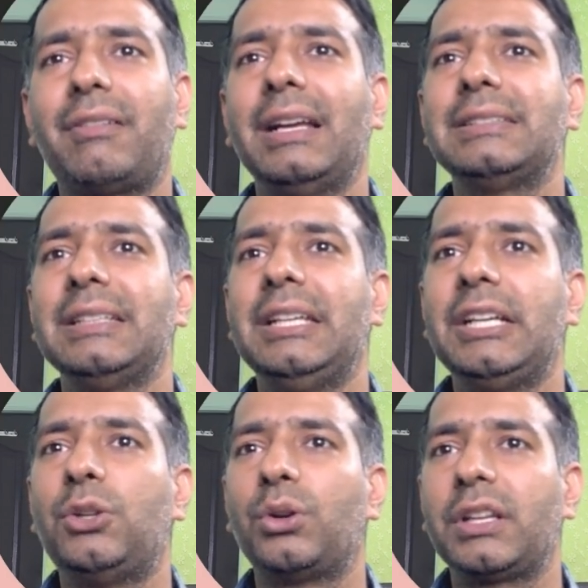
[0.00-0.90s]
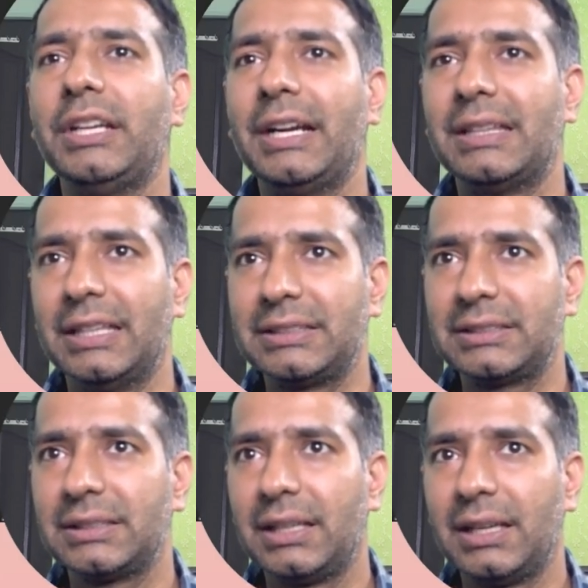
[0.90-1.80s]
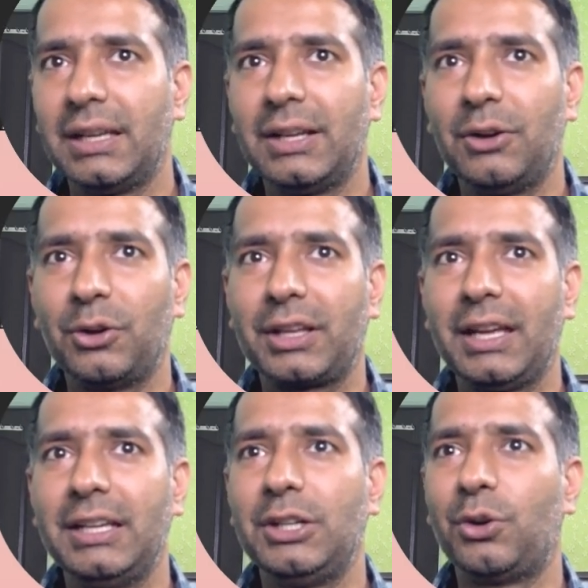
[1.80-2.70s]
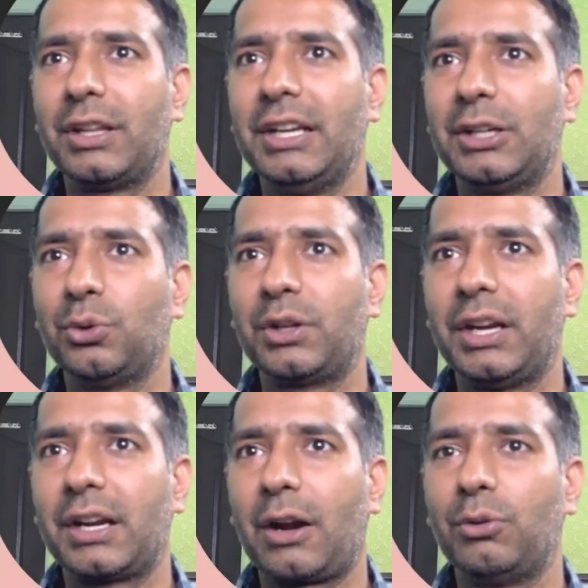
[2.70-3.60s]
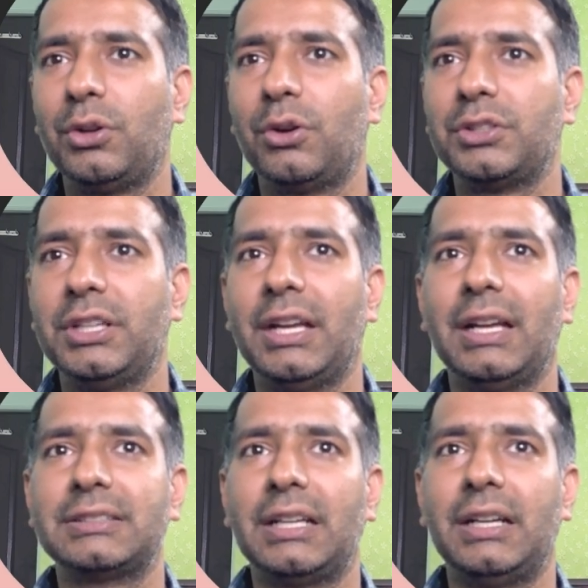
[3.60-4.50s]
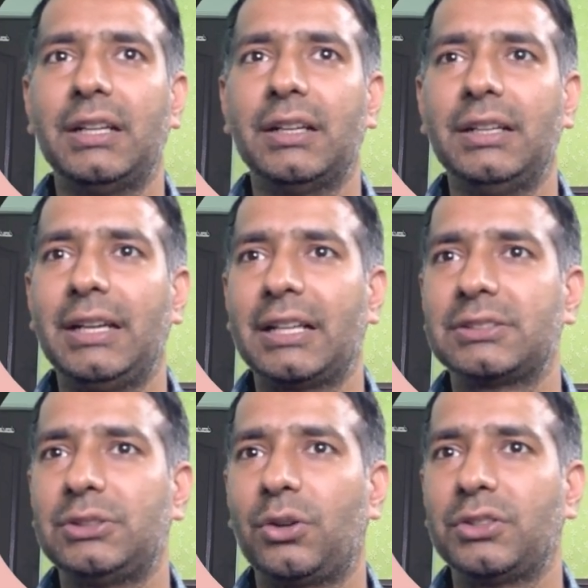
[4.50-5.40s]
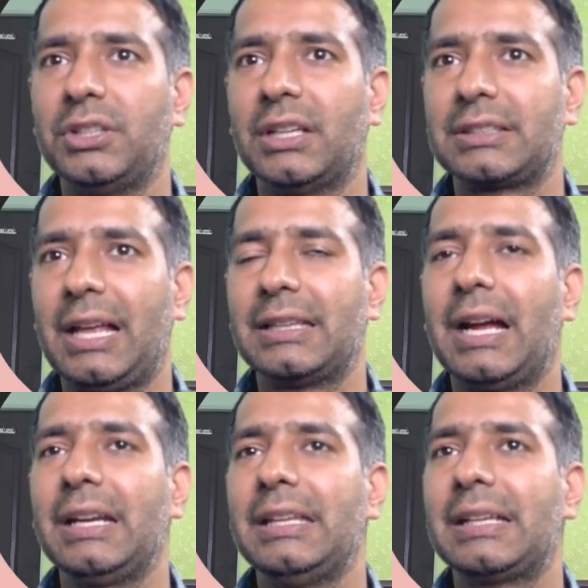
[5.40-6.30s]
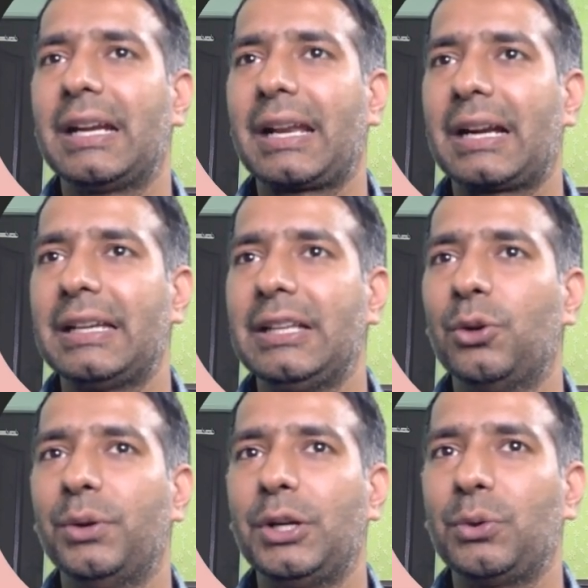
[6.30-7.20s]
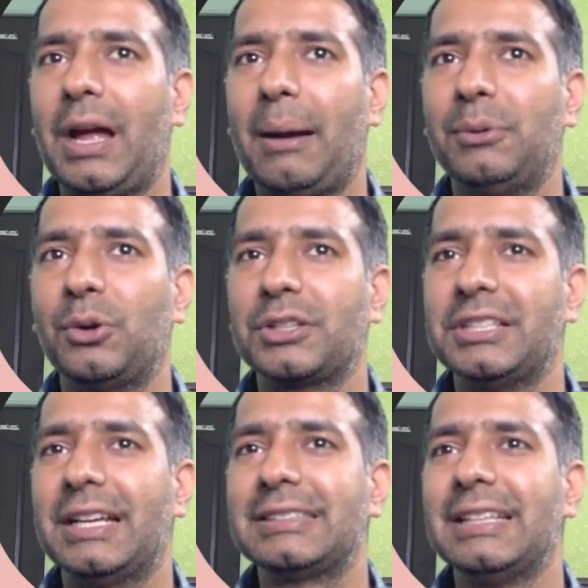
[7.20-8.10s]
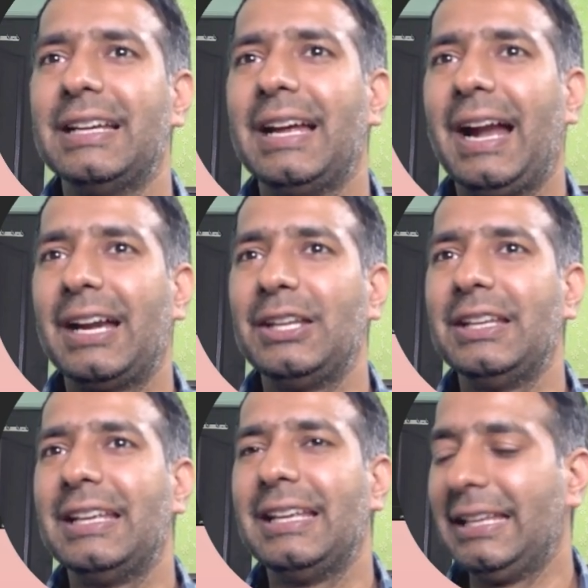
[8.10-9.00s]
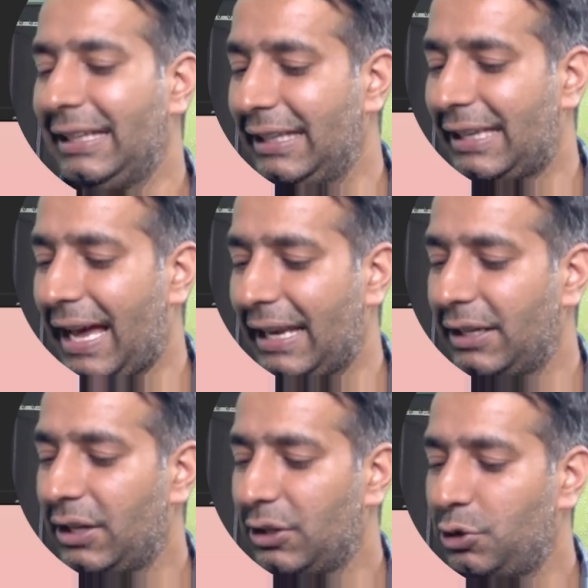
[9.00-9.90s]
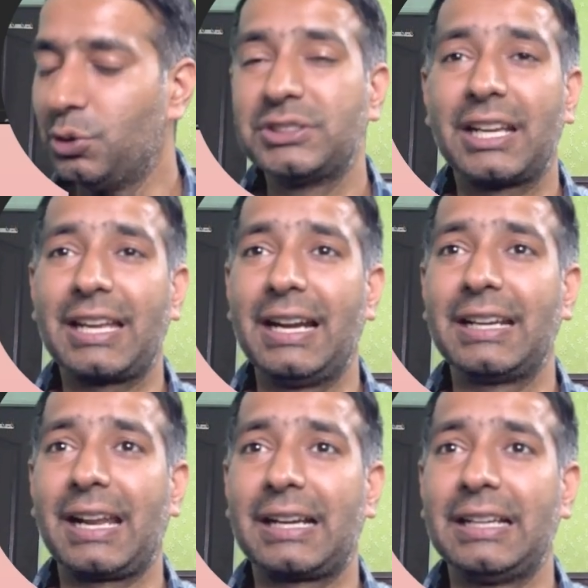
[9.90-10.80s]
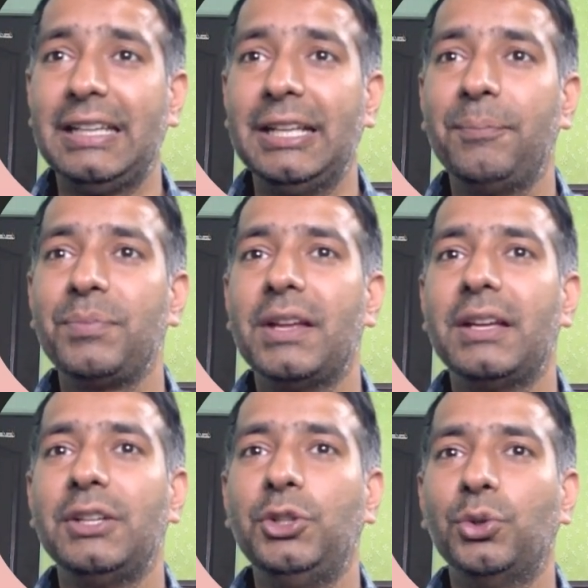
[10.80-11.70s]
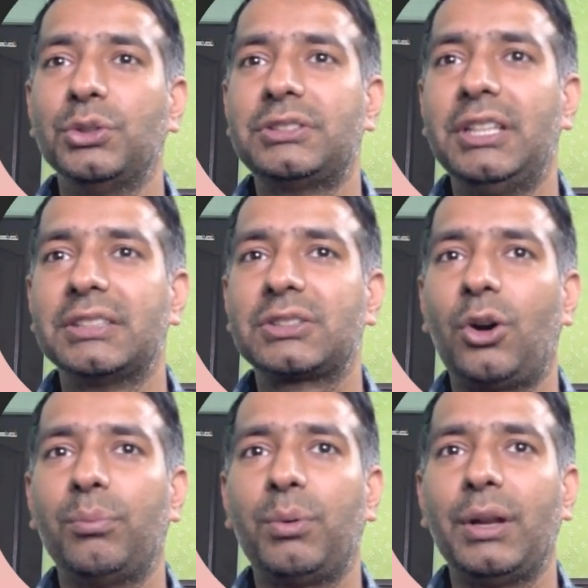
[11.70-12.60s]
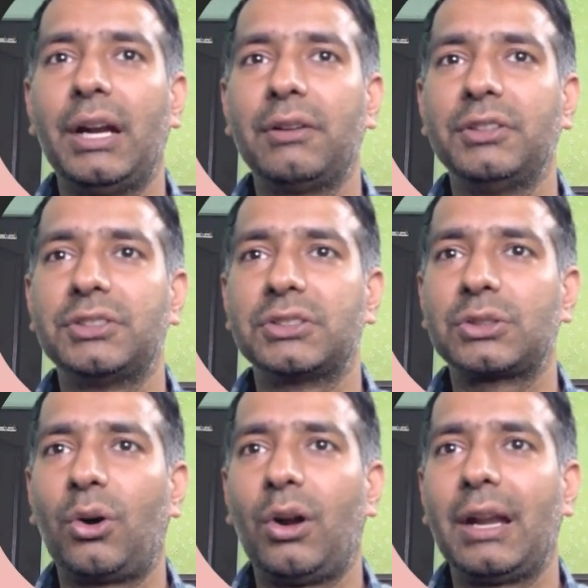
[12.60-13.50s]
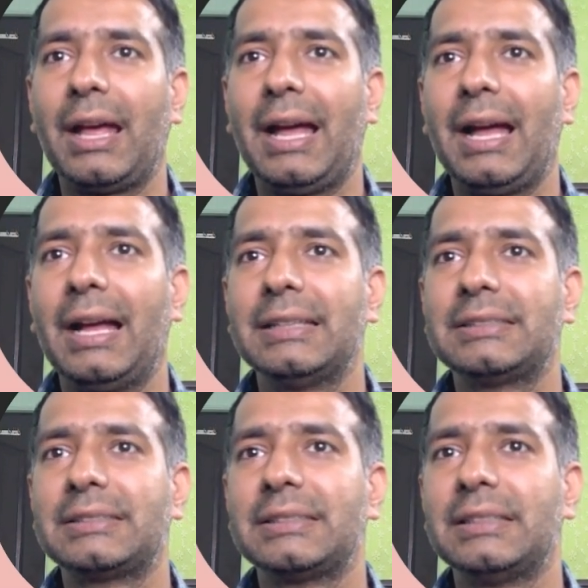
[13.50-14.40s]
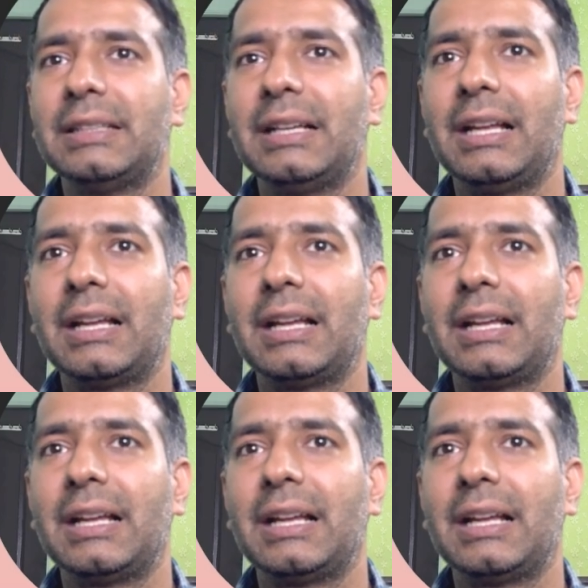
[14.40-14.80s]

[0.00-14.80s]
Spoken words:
otherwise he don't need this. Okay, you don't need to create route.js and index.js like that. He can directly go into app.js, and user can directly use this component which is called as